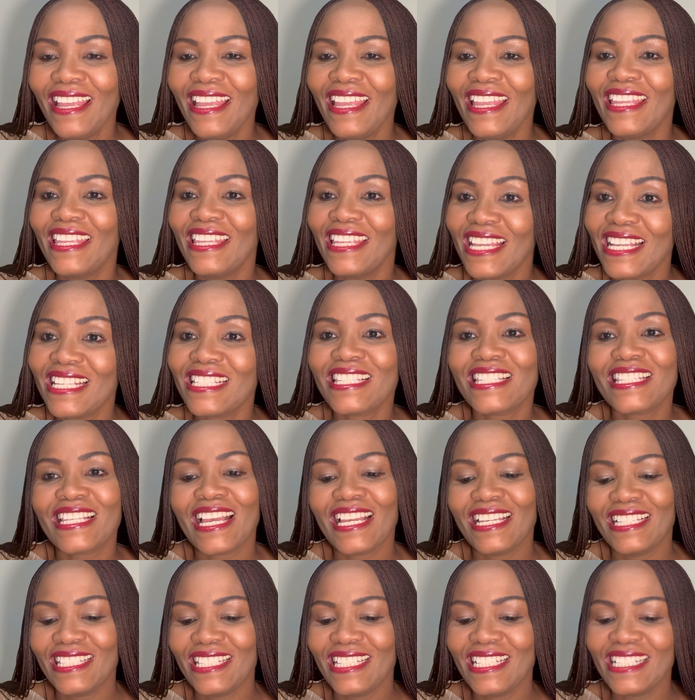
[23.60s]
Yes, I
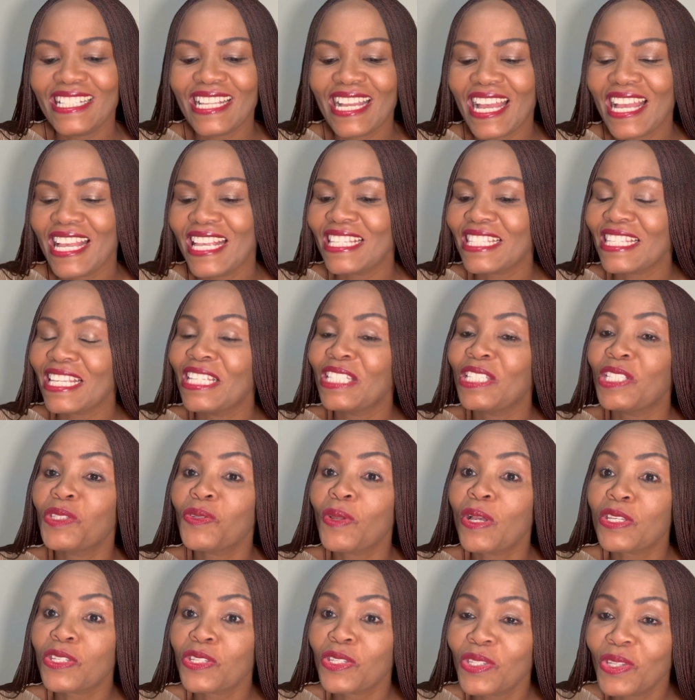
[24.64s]
did, guys, and it
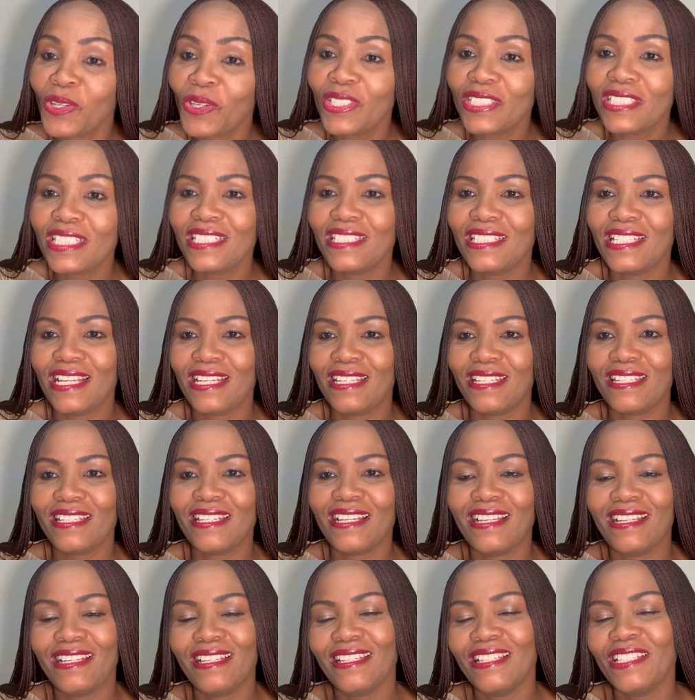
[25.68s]
was not
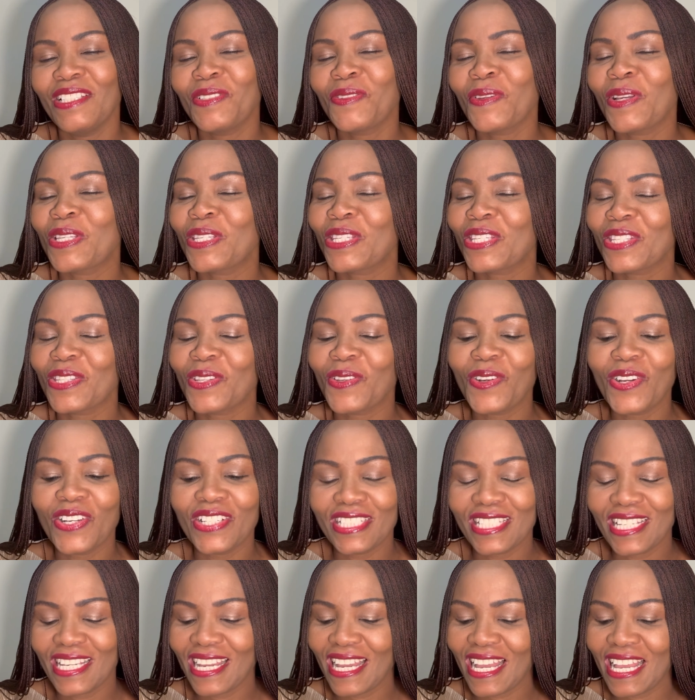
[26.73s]
intentional. It was not,
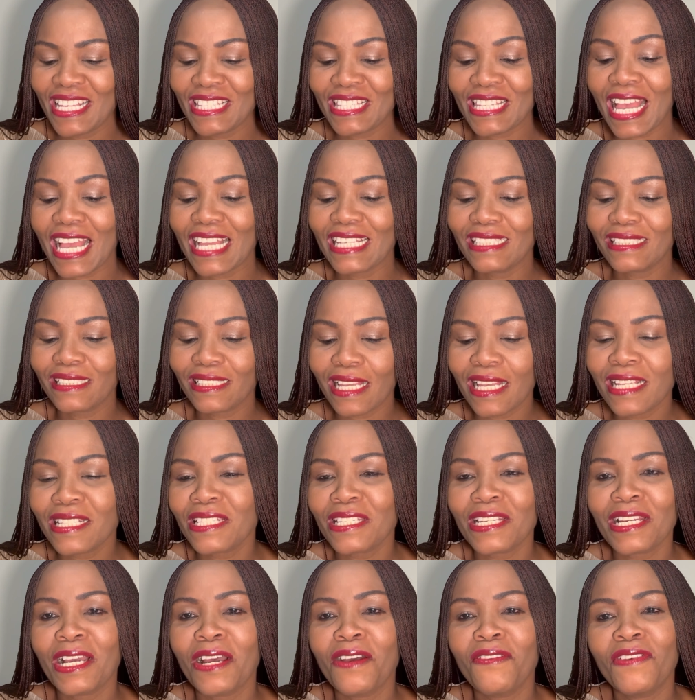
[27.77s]
guys. I just
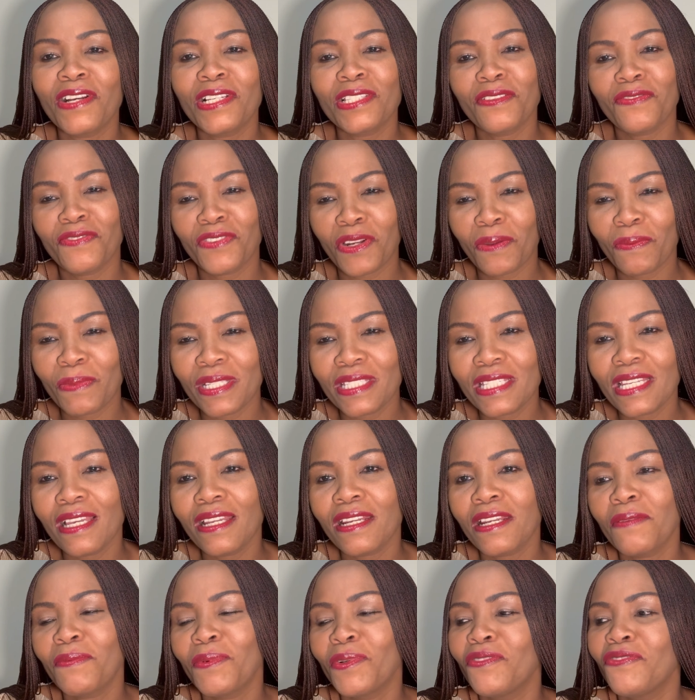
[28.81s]
recovered from a
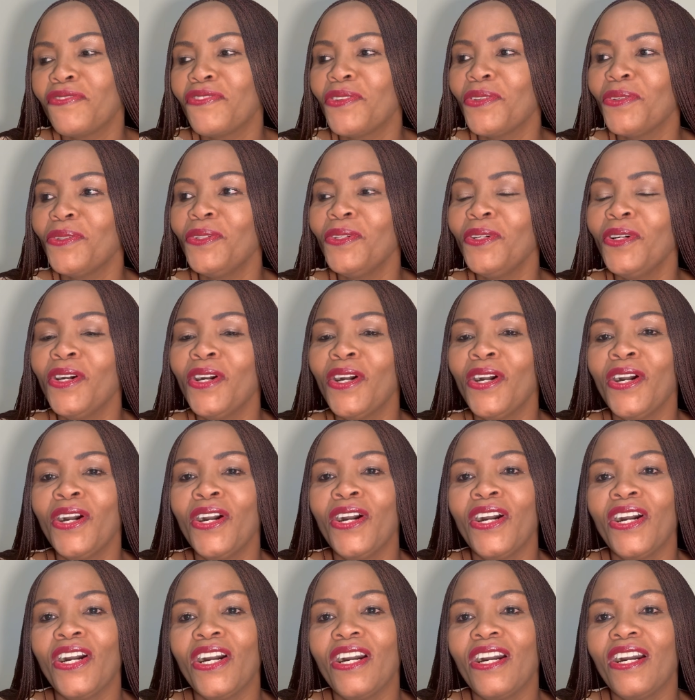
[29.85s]
terrible flu.
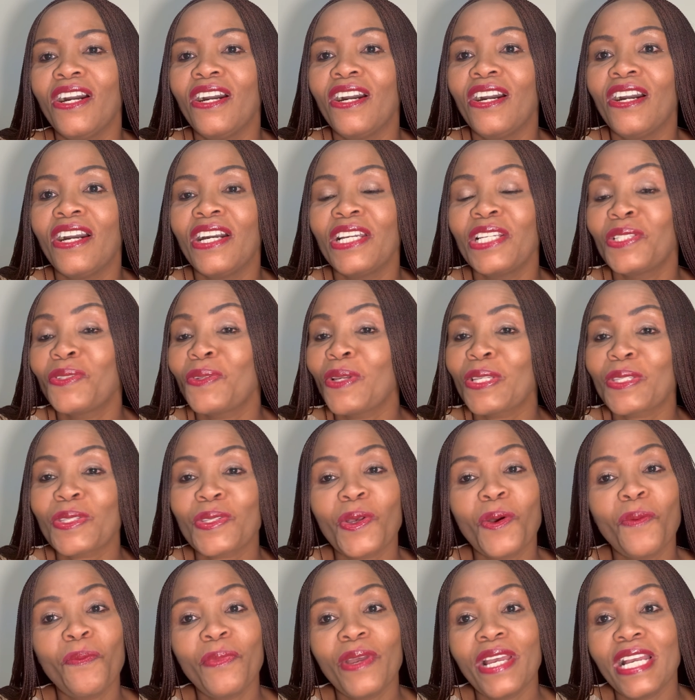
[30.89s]
It was
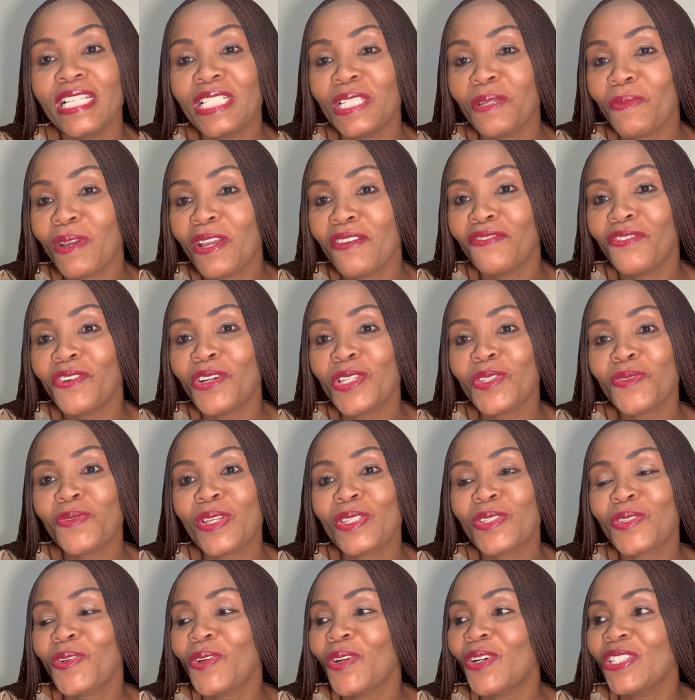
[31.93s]
so bad, my voice
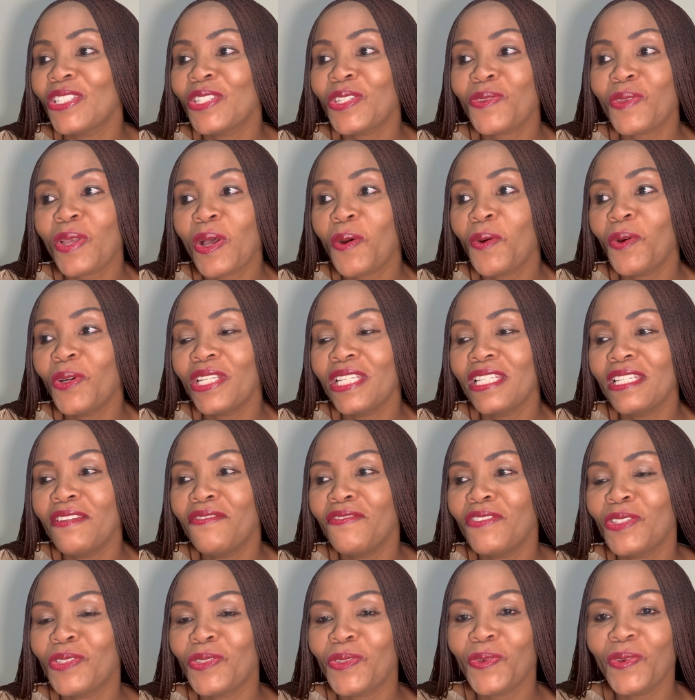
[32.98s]
was gone, so I couldn't
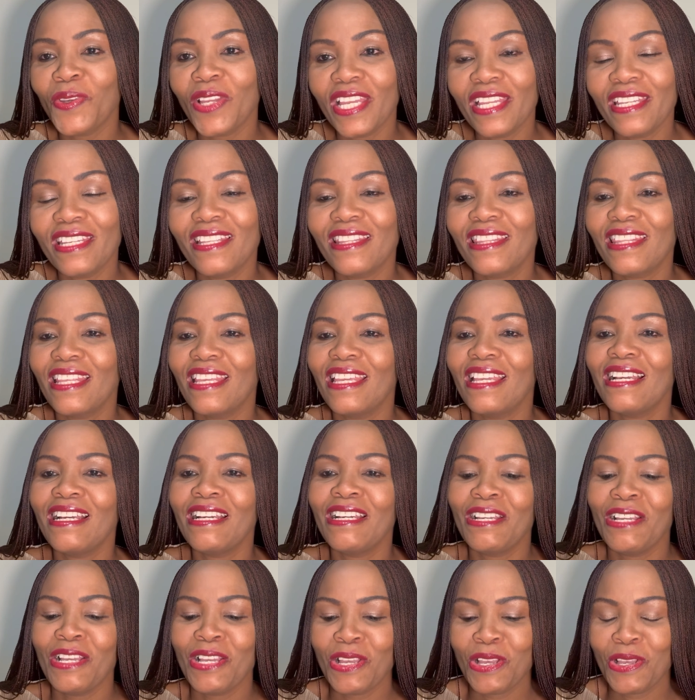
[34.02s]
even do anything.
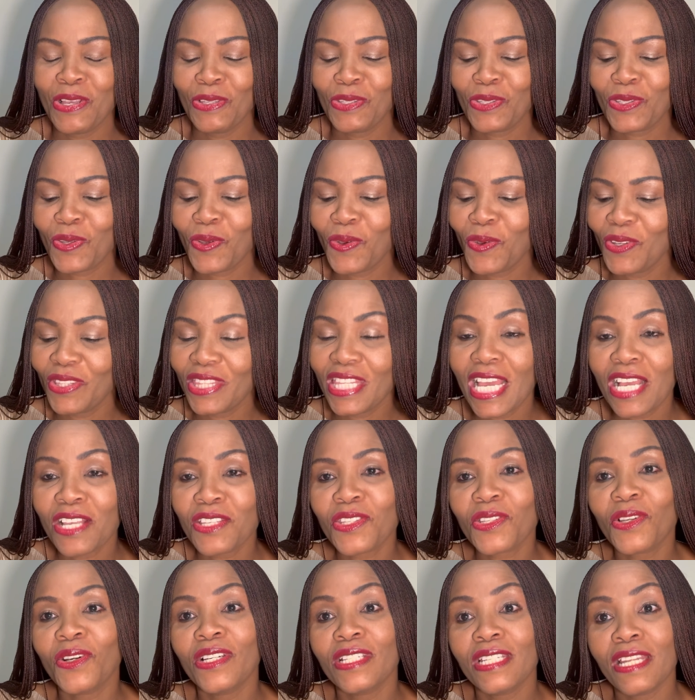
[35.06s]
So thanks
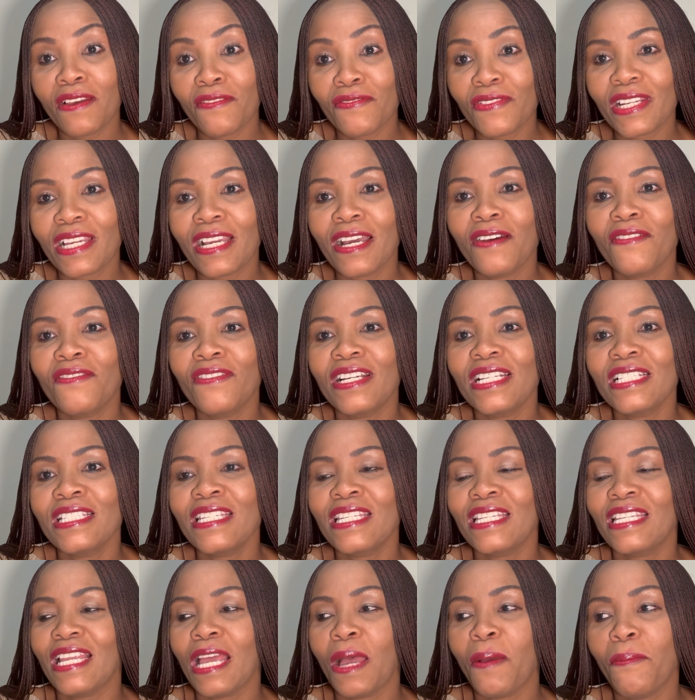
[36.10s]
God I've recovered.
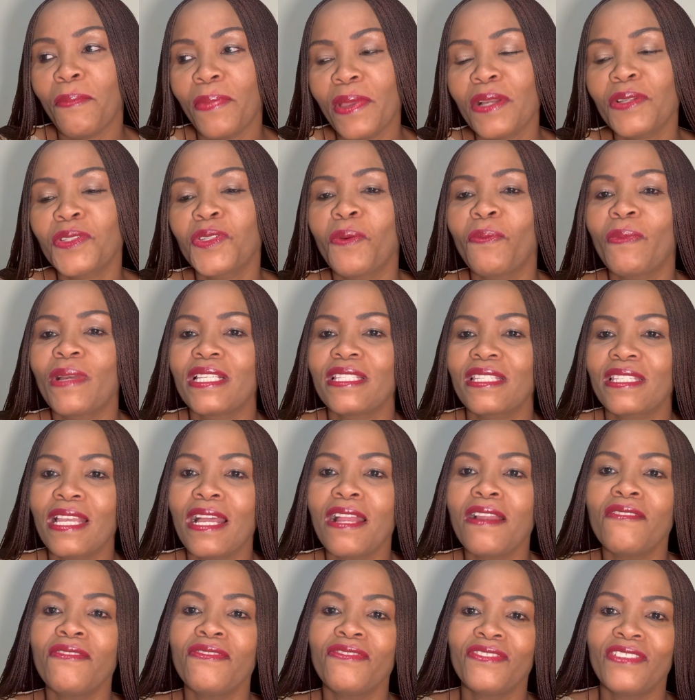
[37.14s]
I'm back to
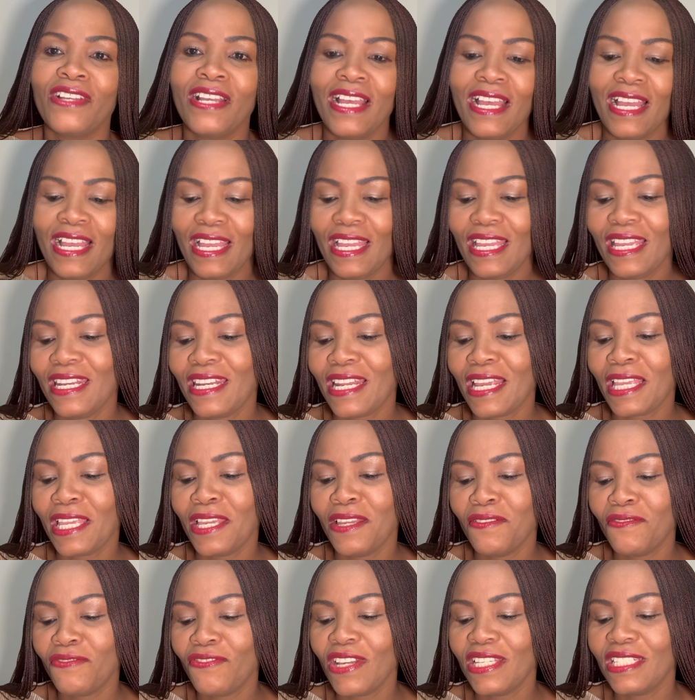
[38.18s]
myself and I
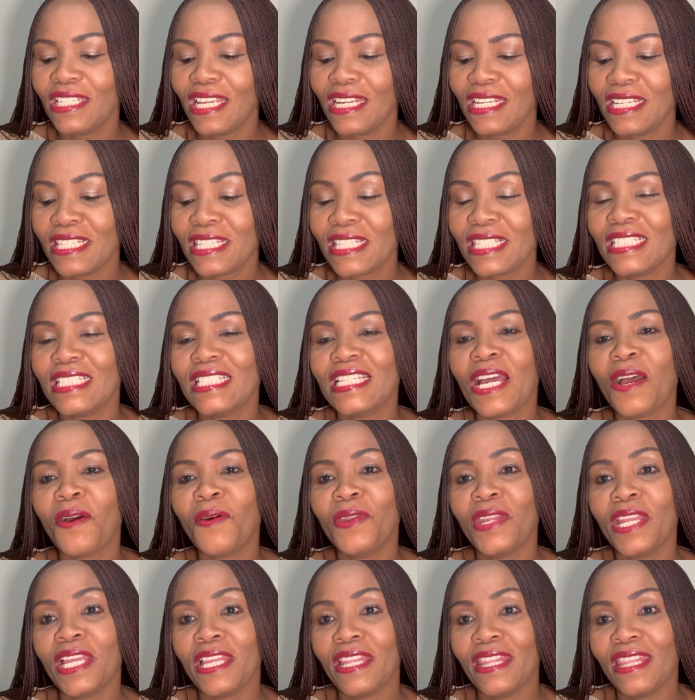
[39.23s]
can finally sit
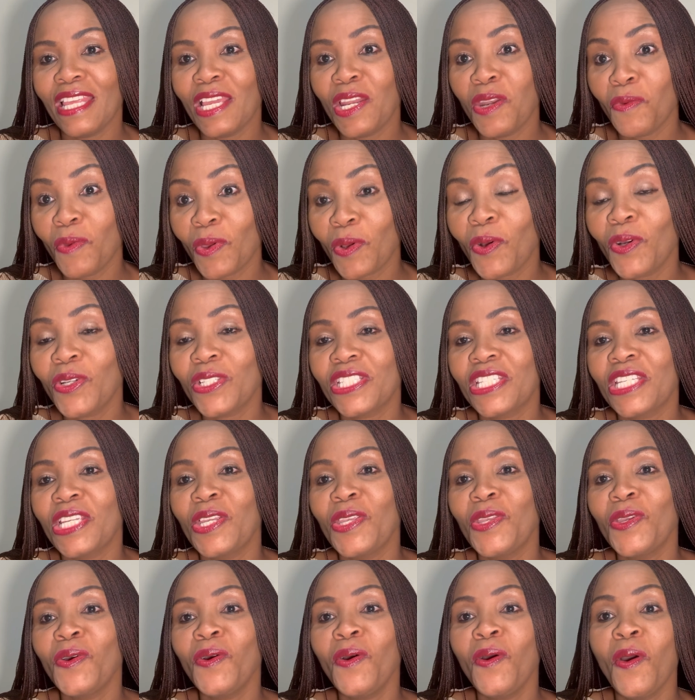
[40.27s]
down and then we
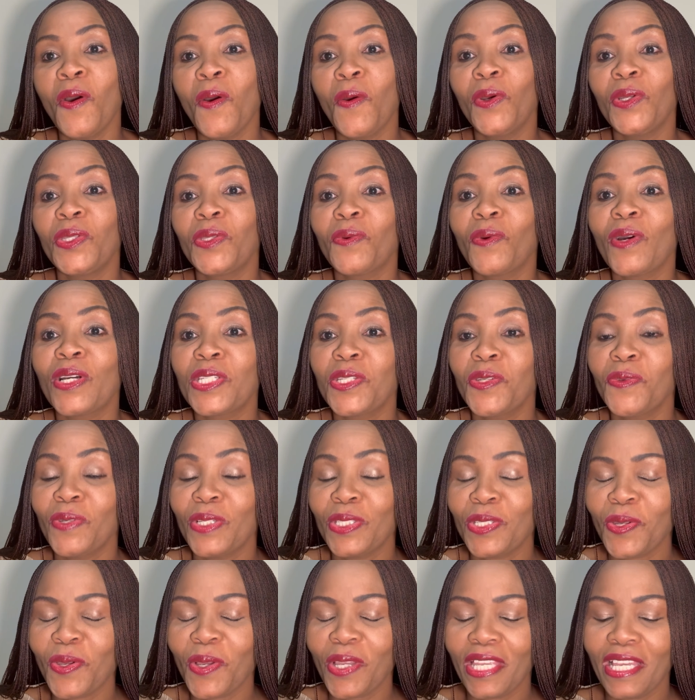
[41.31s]
continue with what we were
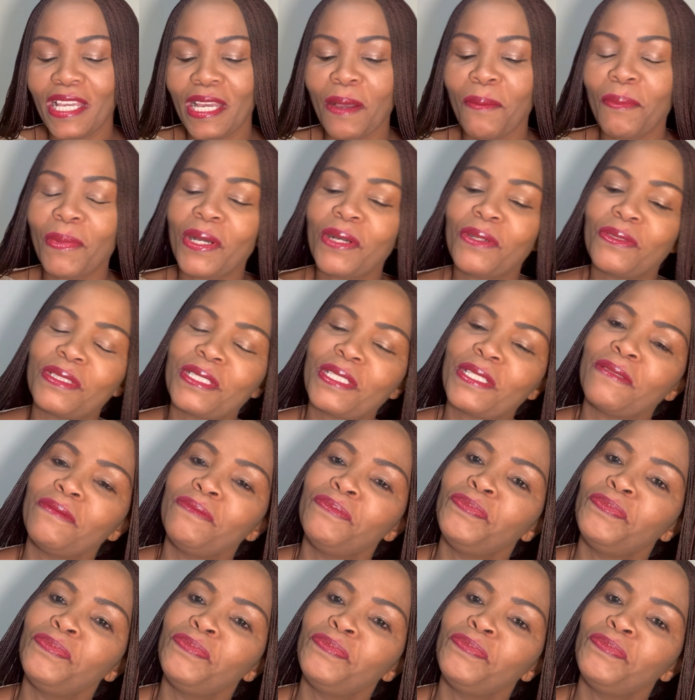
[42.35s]
talking about.